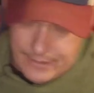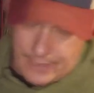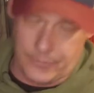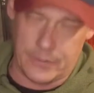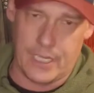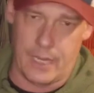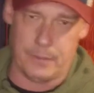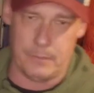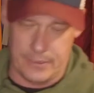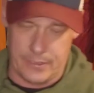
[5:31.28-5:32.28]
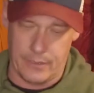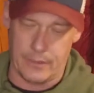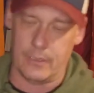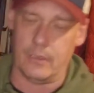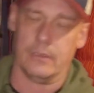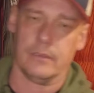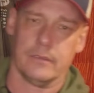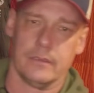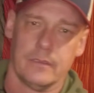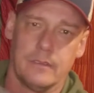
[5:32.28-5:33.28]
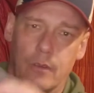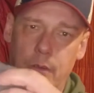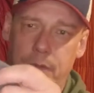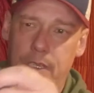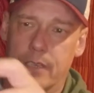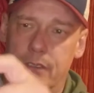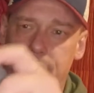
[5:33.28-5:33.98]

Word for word: different type of material, hopefully you